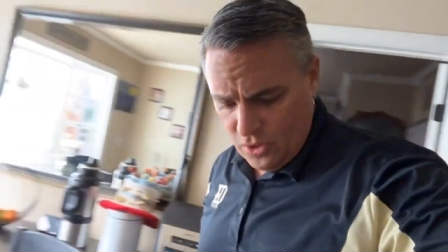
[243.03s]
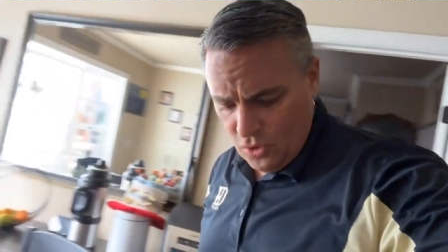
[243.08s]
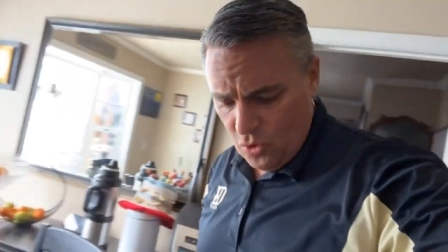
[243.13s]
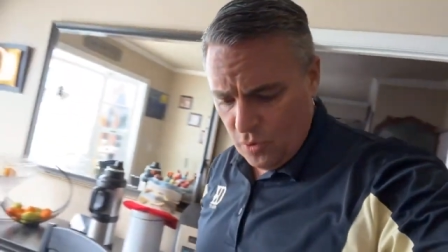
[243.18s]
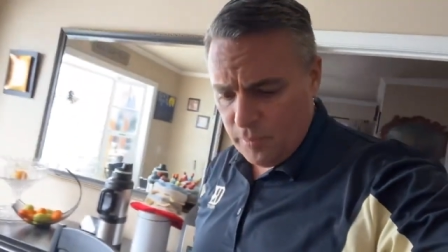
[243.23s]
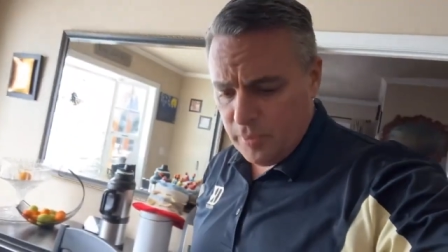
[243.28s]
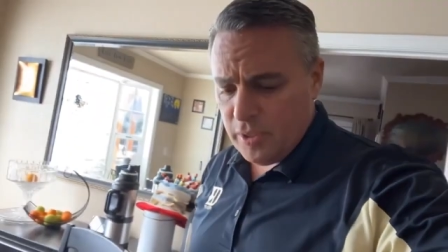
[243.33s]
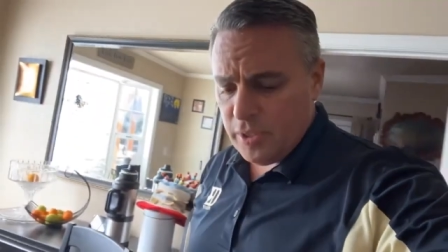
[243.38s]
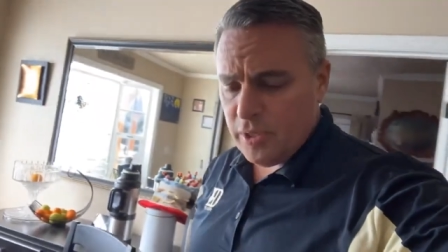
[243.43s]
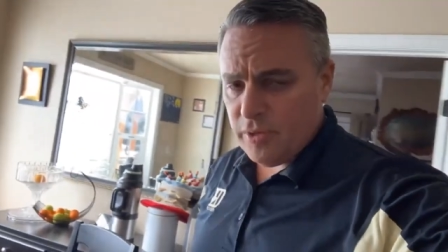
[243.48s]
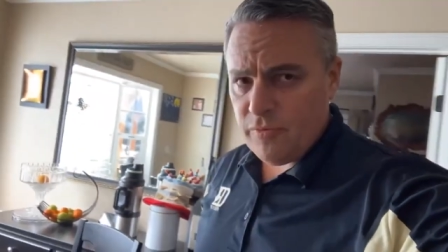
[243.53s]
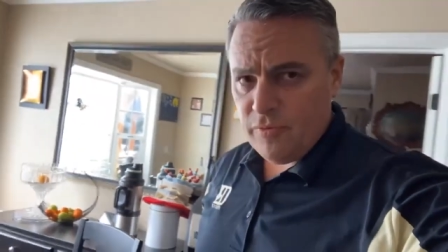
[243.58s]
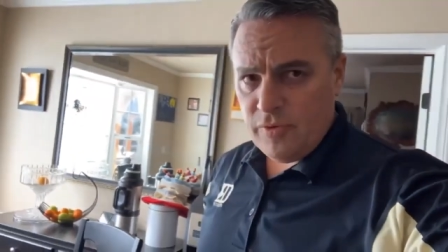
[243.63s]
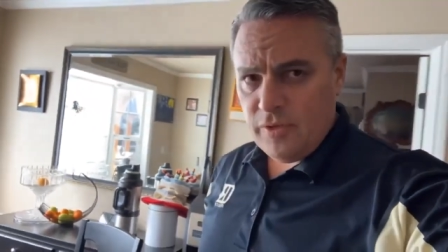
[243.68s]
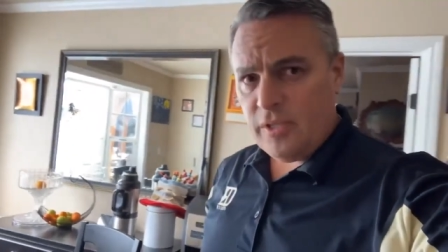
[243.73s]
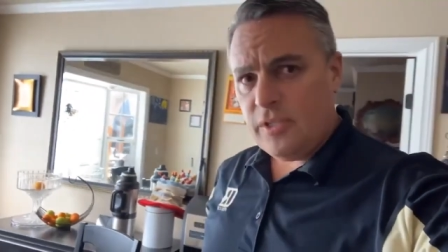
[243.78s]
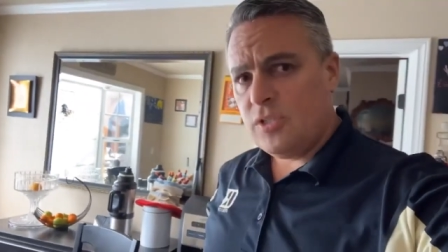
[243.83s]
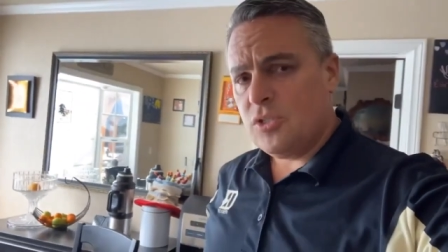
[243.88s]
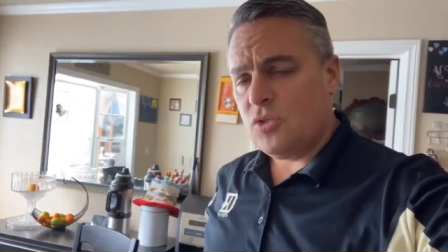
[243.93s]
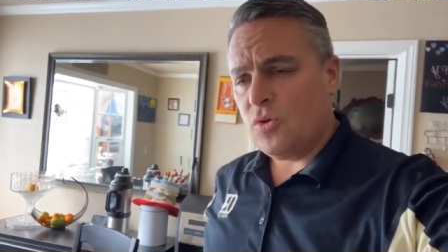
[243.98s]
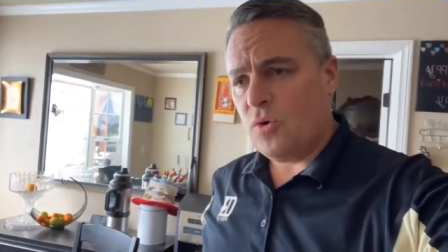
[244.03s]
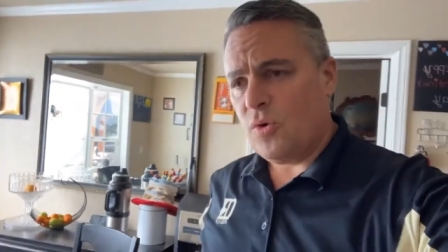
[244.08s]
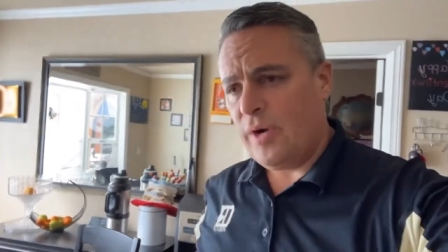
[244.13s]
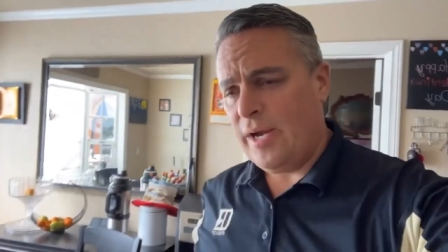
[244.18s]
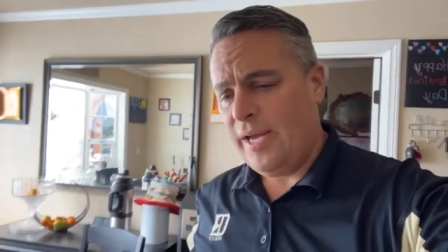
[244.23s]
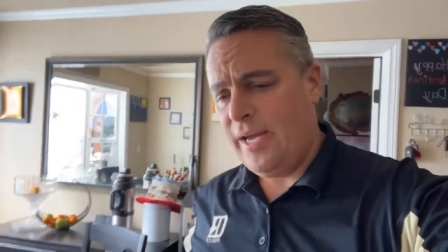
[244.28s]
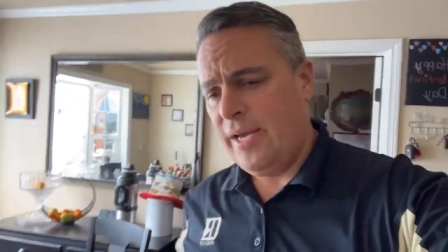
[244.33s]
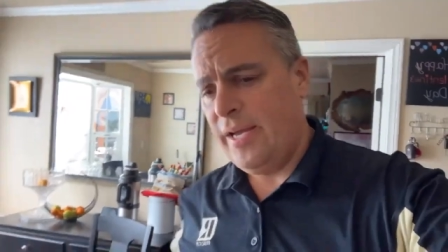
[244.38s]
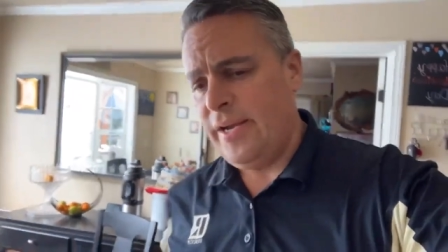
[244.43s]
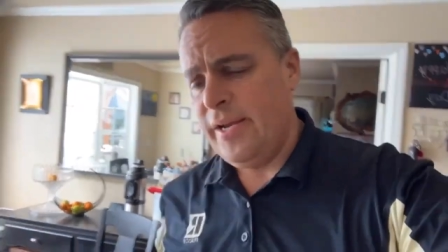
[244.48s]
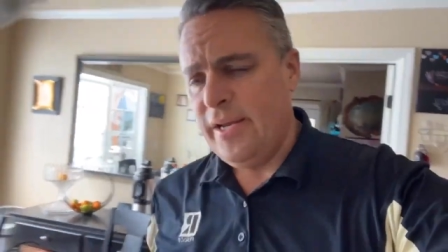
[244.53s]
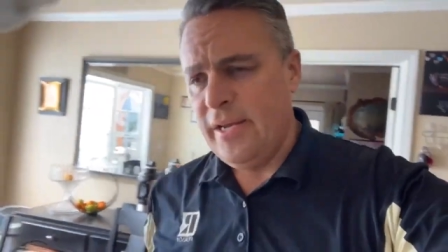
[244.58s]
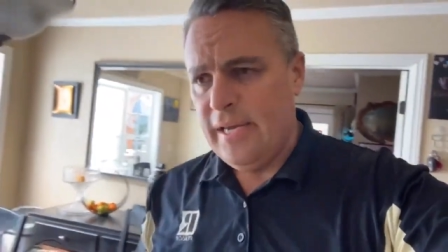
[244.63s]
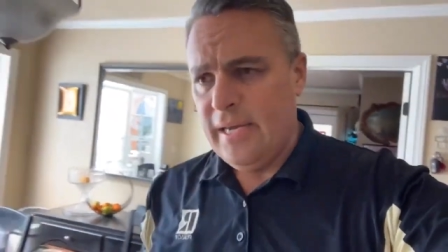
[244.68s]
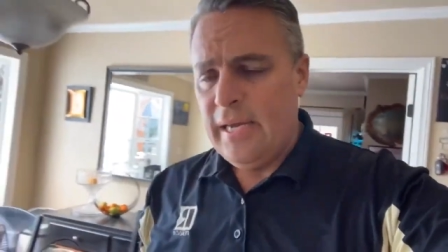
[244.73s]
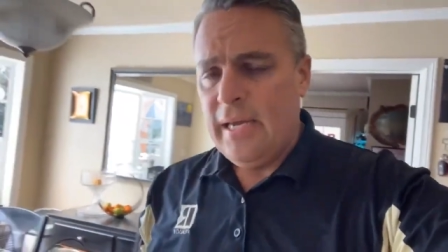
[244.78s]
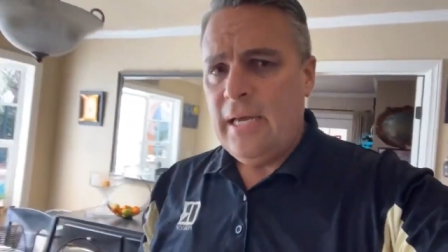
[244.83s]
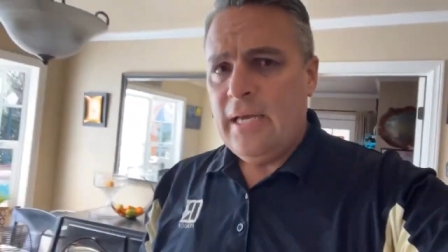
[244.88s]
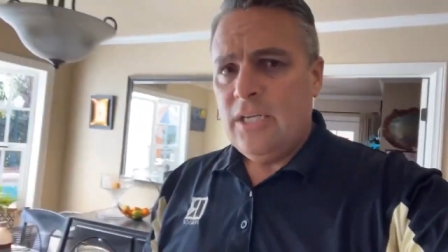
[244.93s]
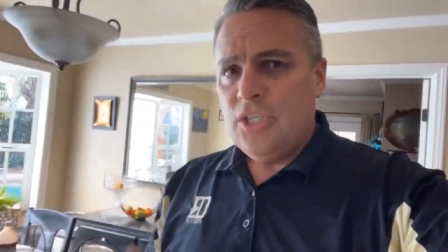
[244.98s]
Yorba Linda feed store had
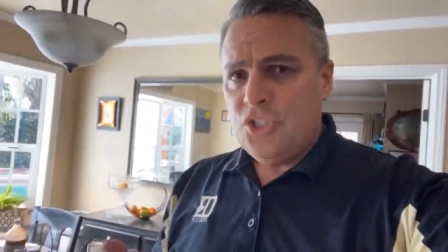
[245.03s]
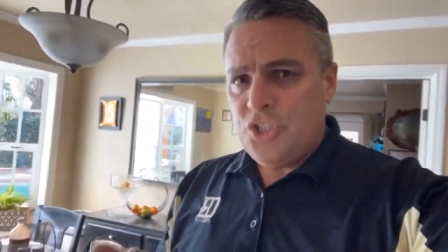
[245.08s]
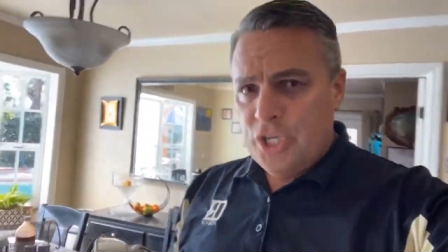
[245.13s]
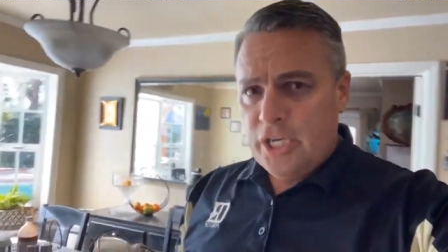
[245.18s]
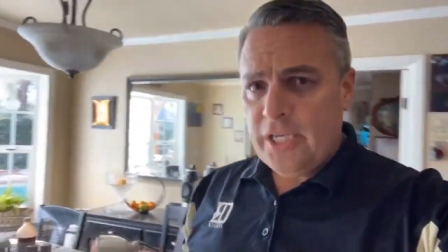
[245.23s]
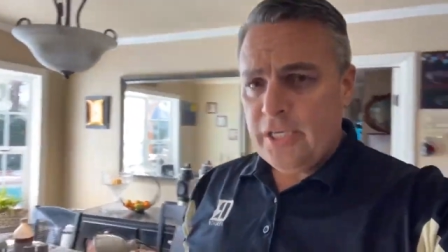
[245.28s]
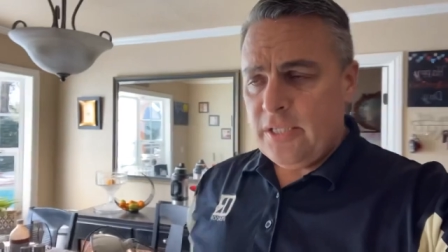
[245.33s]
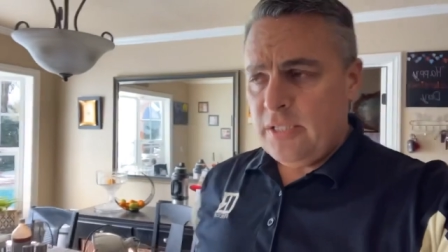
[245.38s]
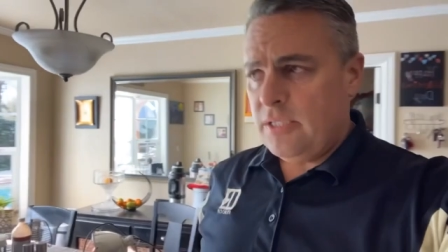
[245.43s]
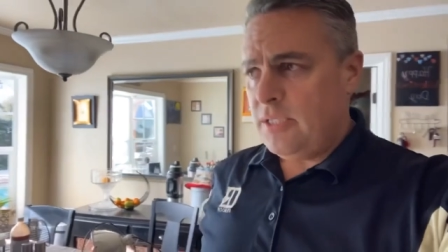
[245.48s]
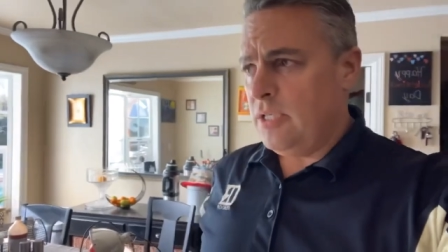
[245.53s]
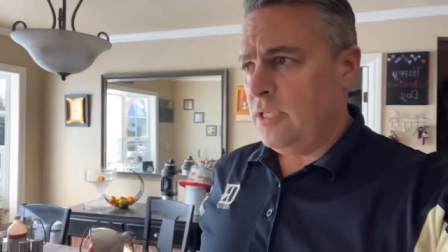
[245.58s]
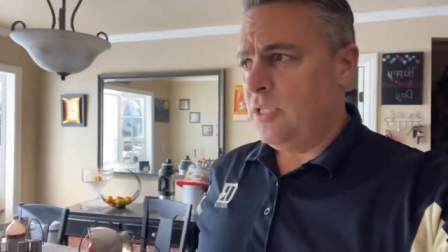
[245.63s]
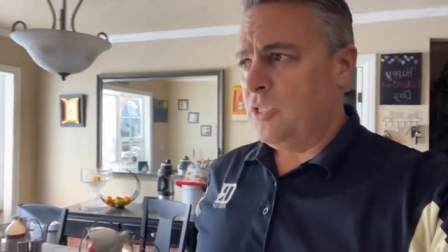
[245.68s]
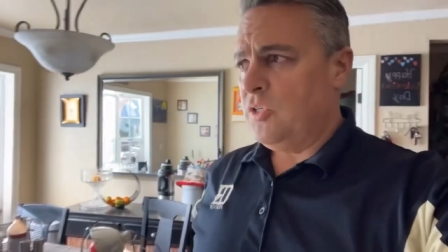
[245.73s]
chickens.